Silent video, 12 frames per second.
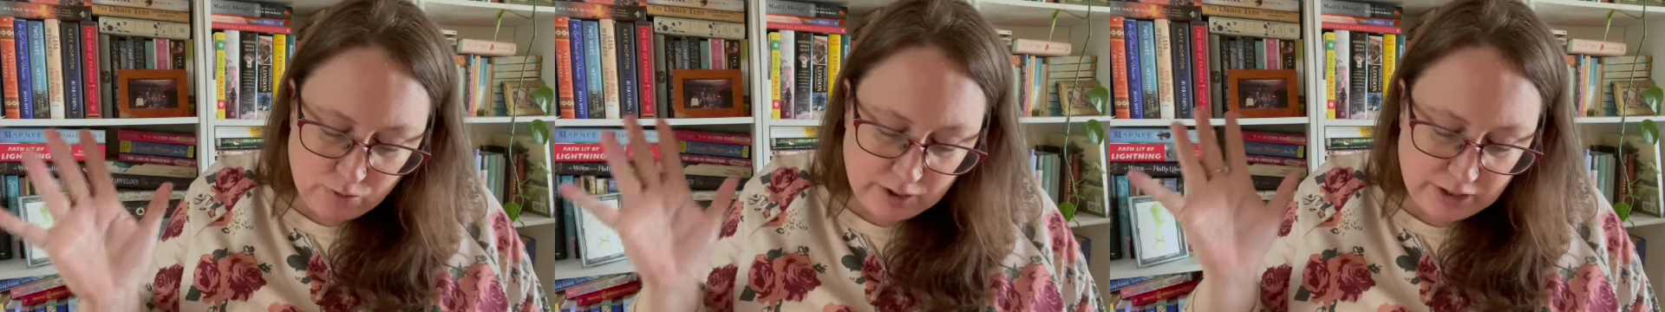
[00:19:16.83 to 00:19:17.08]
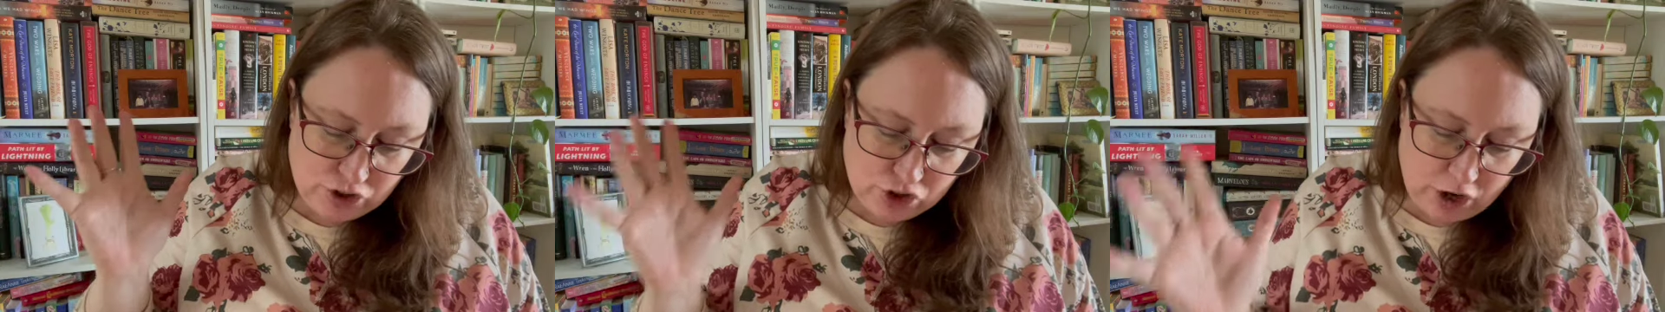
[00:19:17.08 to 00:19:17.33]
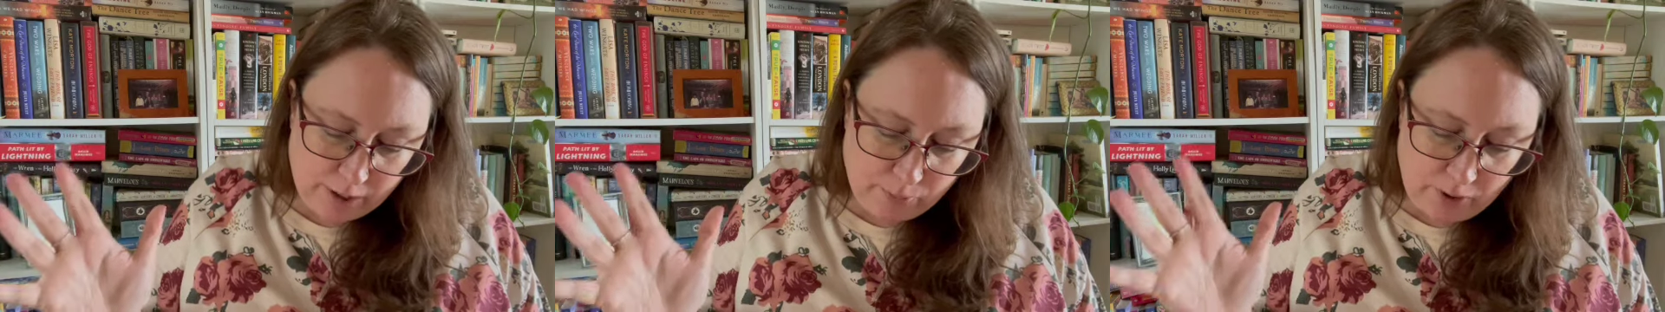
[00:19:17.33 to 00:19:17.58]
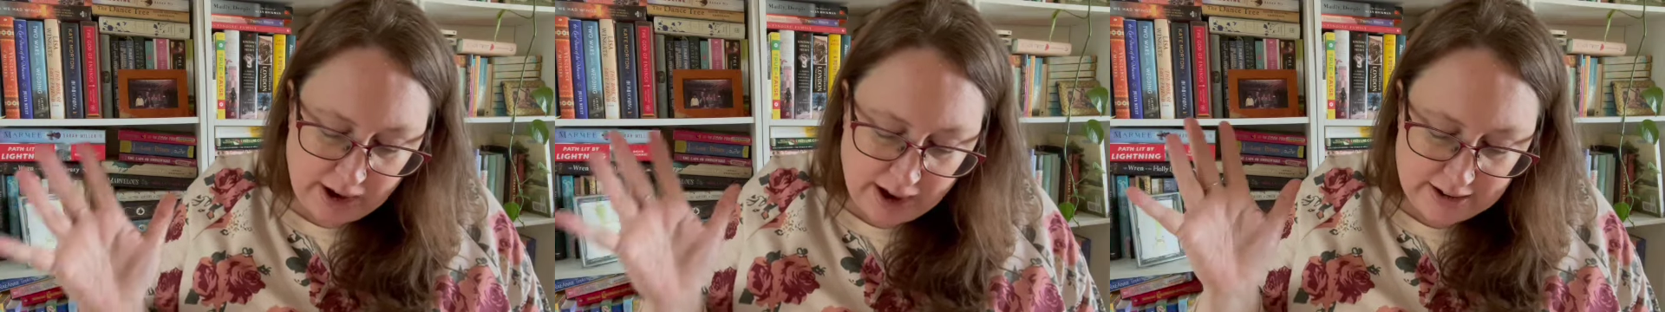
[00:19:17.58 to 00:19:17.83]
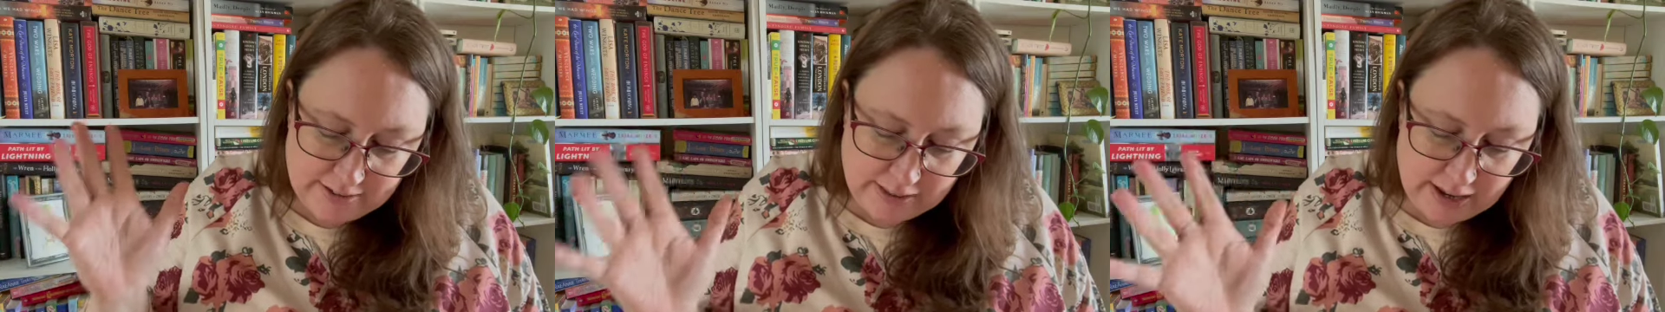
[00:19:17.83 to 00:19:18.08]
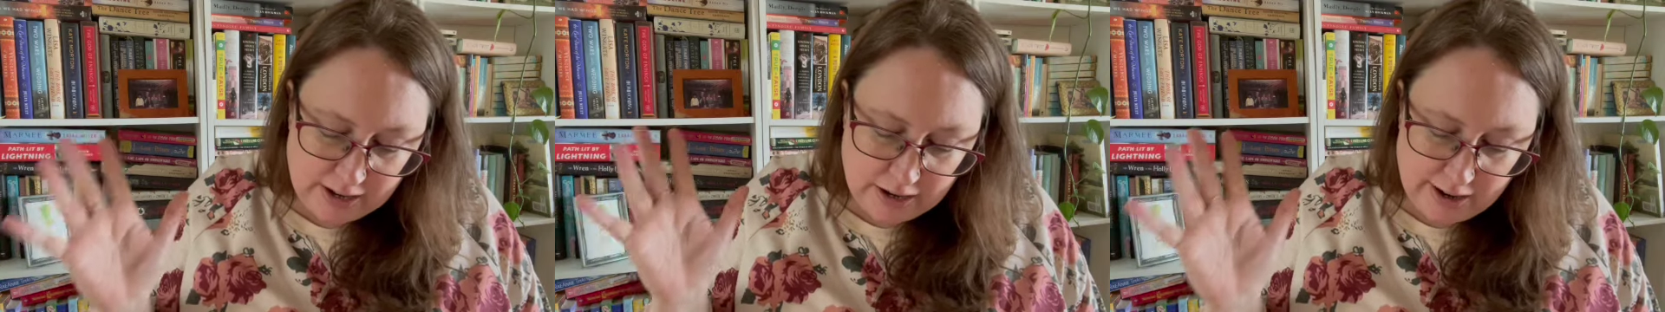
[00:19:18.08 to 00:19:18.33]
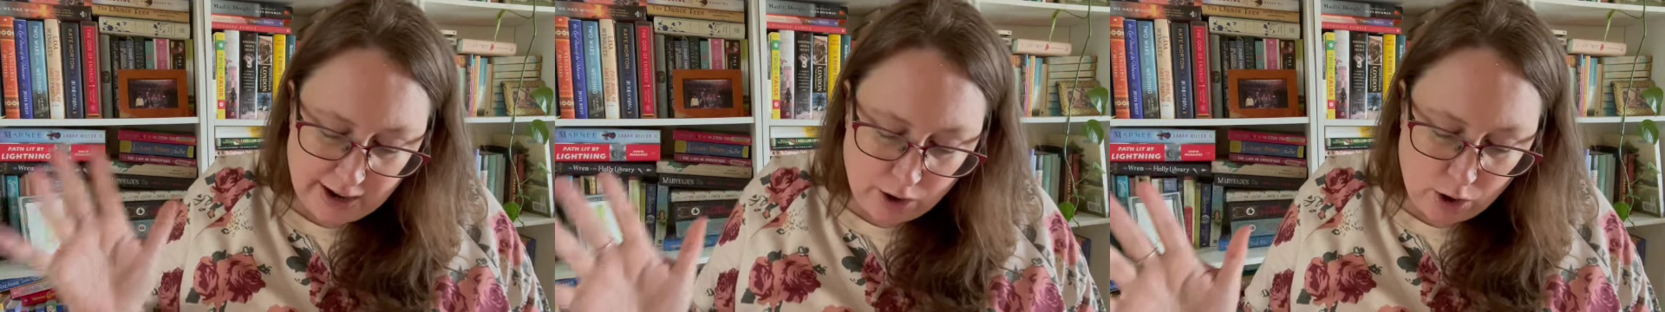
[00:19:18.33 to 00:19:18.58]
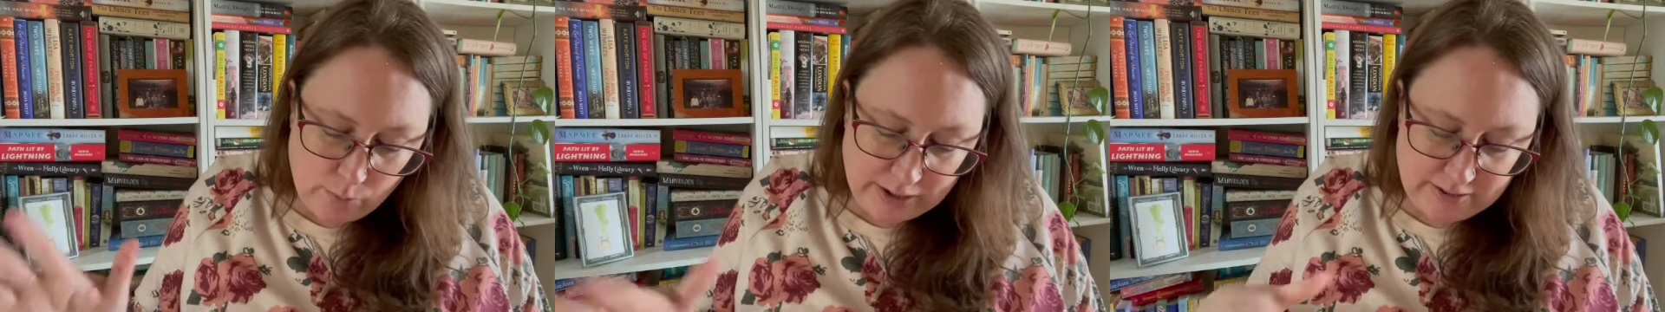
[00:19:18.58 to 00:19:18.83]
really, sharp gray eyes, lean and
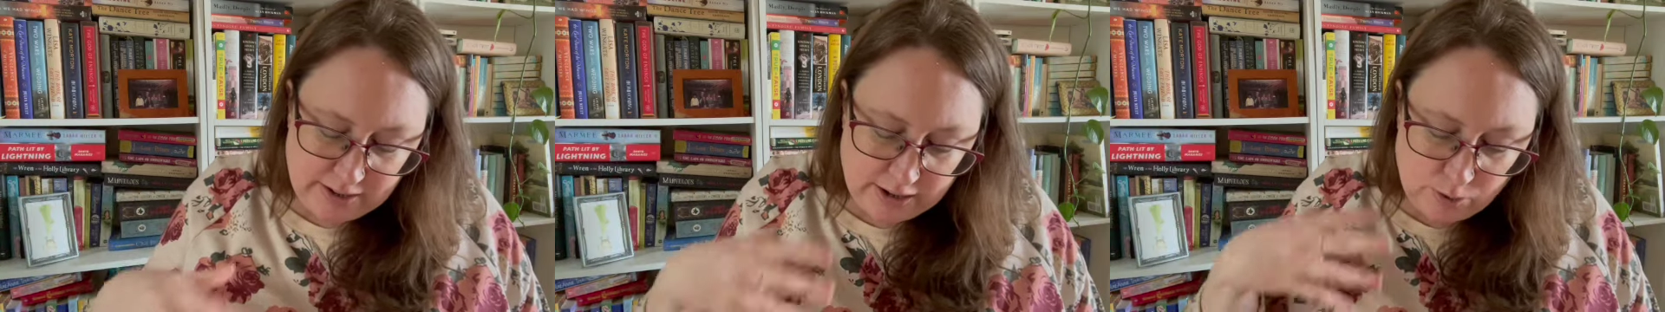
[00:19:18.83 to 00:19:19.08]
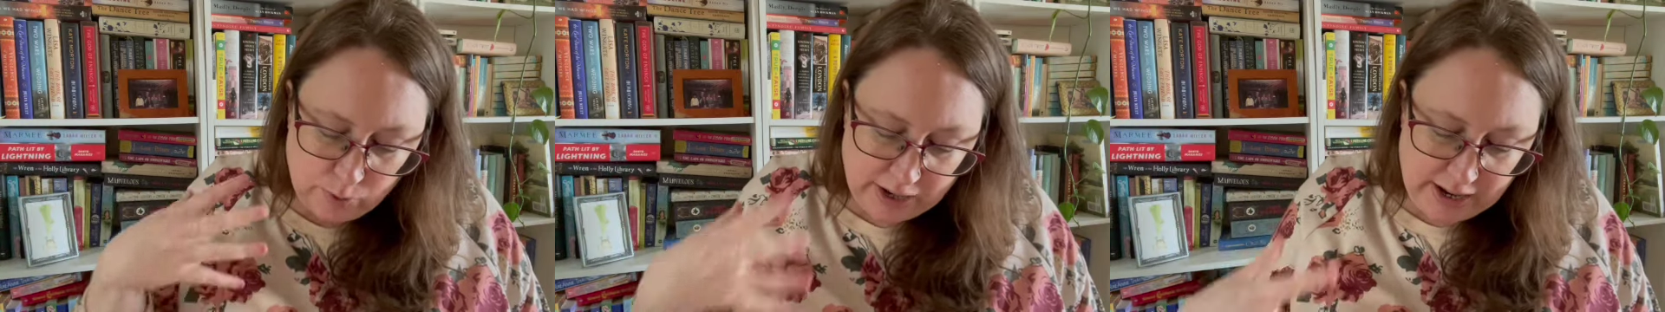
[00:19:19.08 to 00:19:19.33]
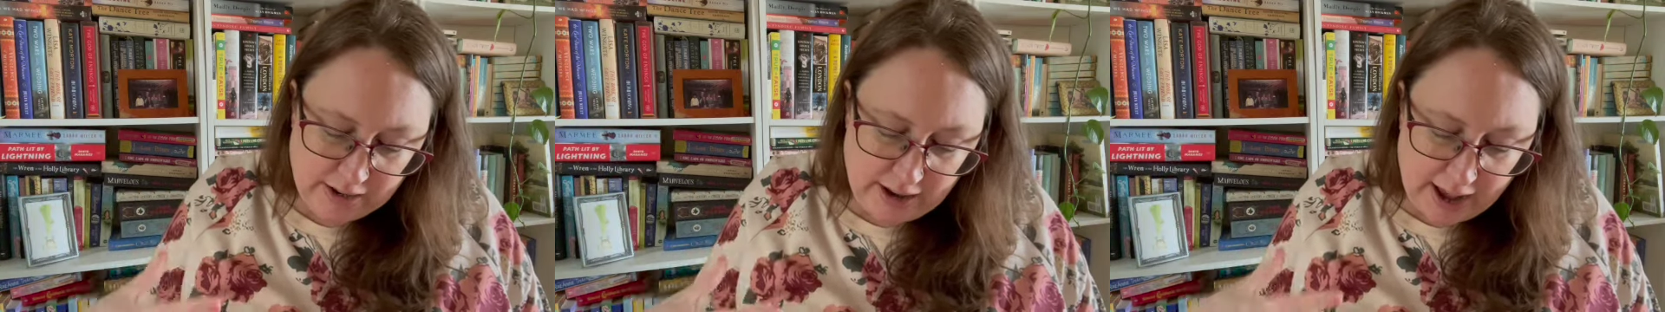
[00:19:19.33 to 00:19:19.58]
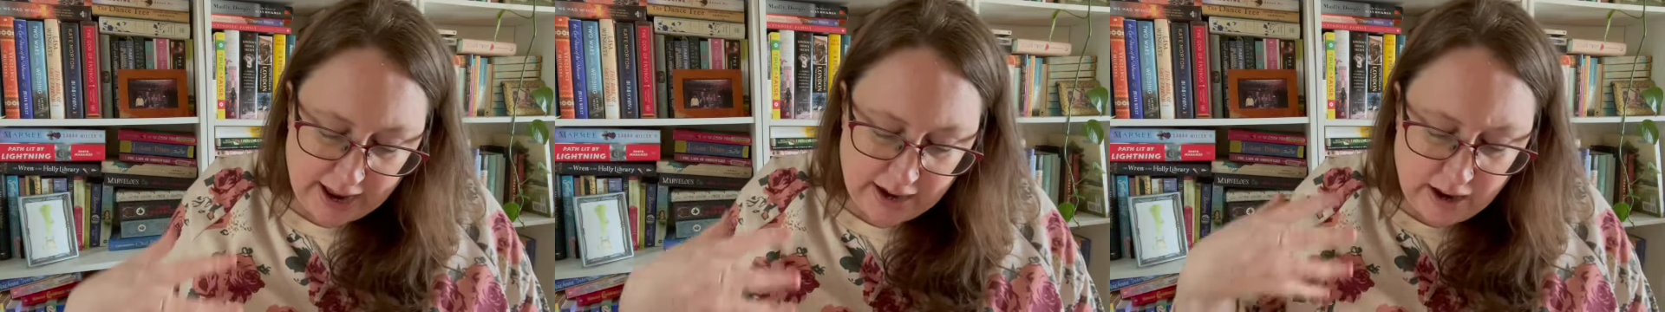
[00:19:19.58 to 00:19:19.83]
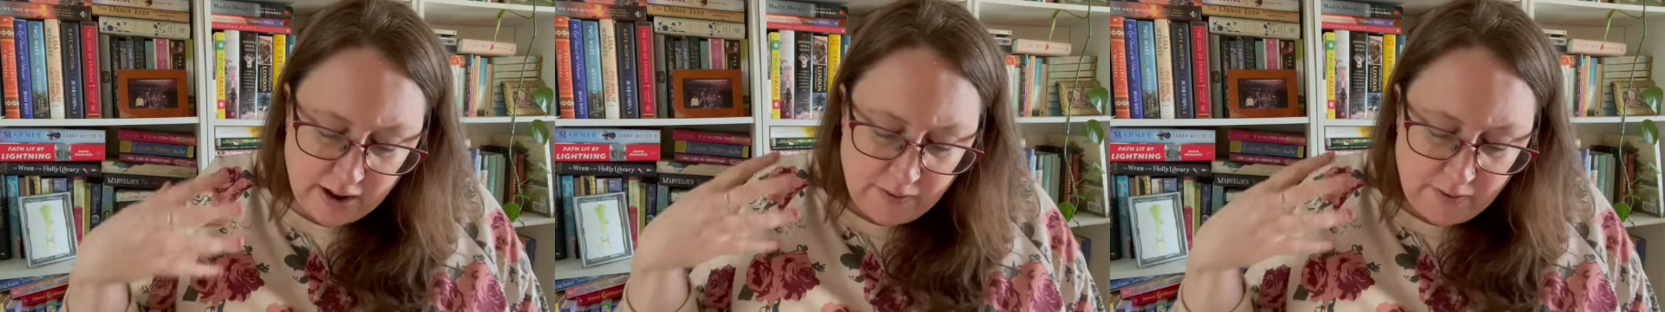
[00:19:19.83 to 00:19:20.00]
narrow-waisted, and when he died,